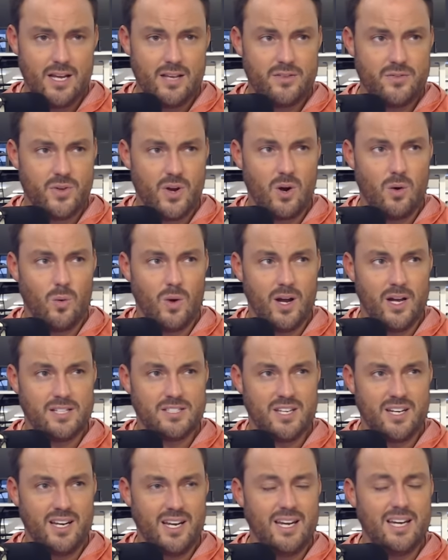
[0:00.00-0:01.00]
there
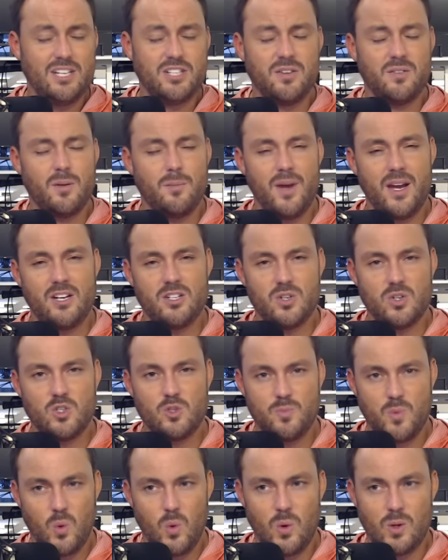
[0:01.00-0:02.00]
was, in each of the major
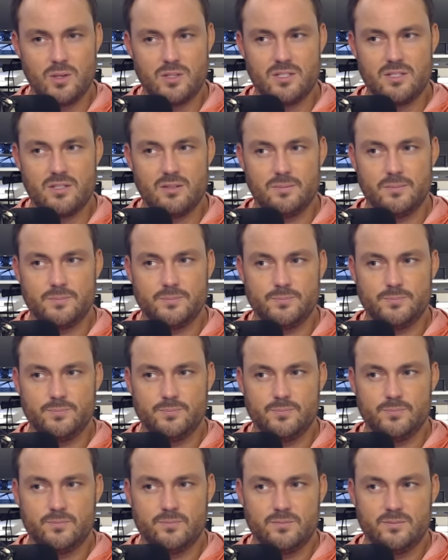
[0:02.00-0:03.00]
sports,
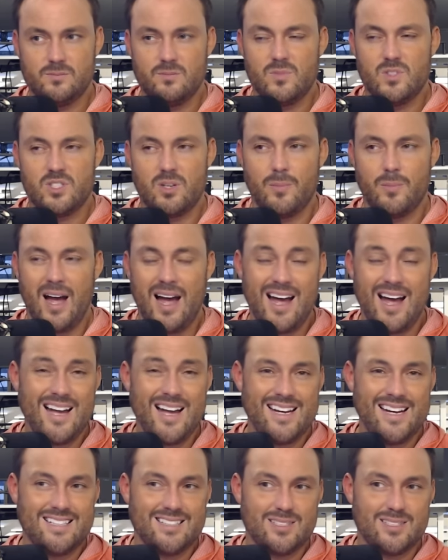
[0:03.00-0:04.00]
some
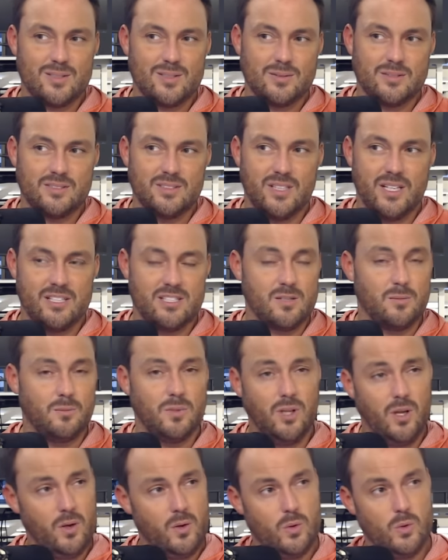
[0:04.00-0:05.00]
highs and some
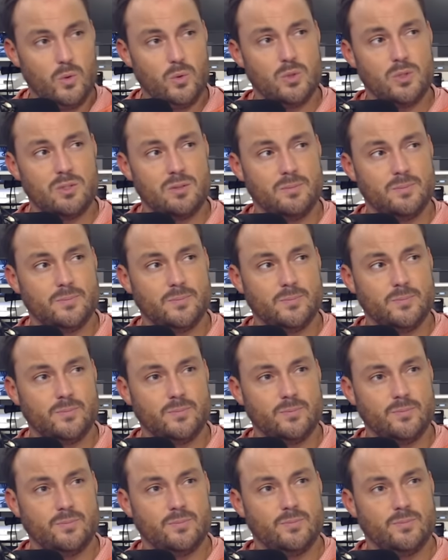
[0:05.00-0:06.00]
lows.
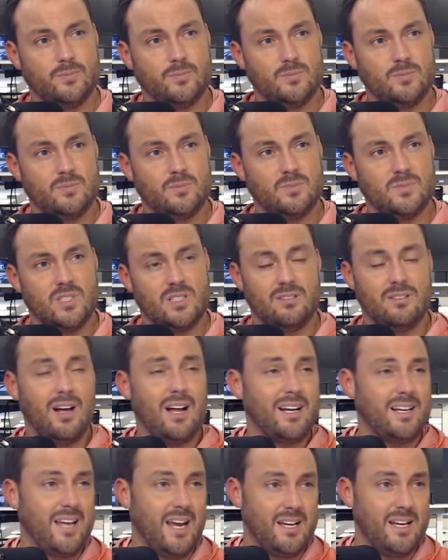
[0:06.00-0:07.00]
In a
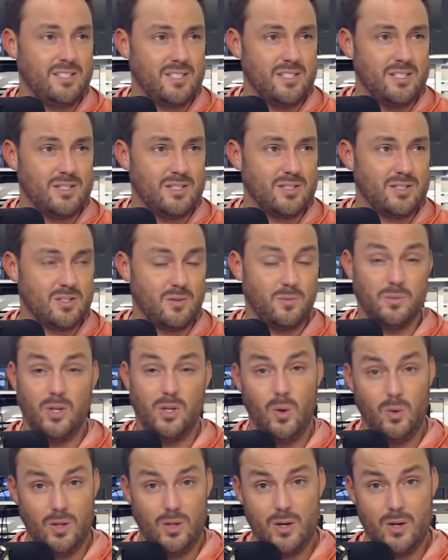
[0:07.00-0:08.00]
lot of cases, some
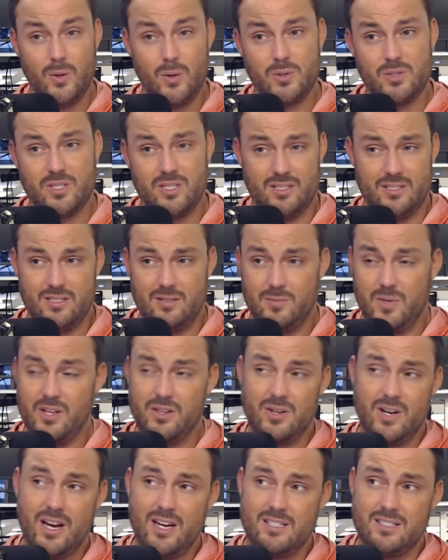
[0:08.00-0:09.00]
low lows, and some
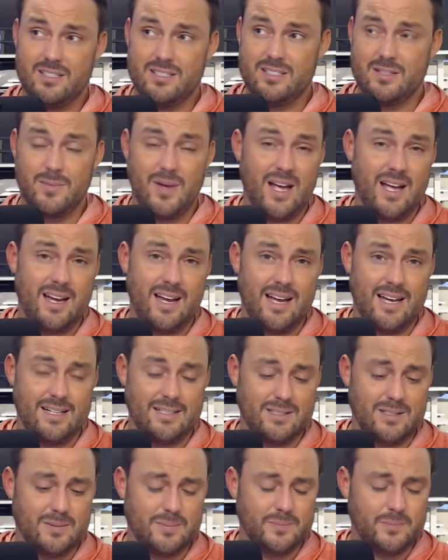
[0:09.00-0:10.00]
other cases, some high
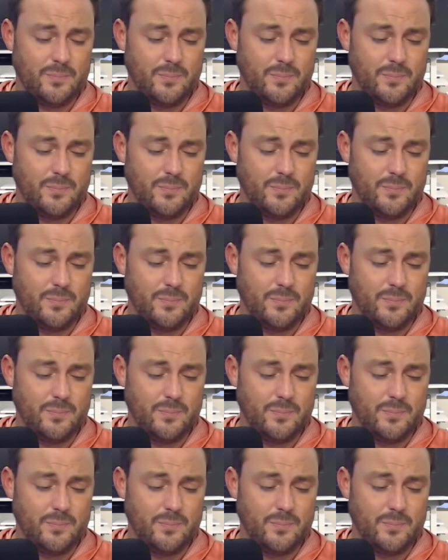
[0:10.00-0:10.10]
highs.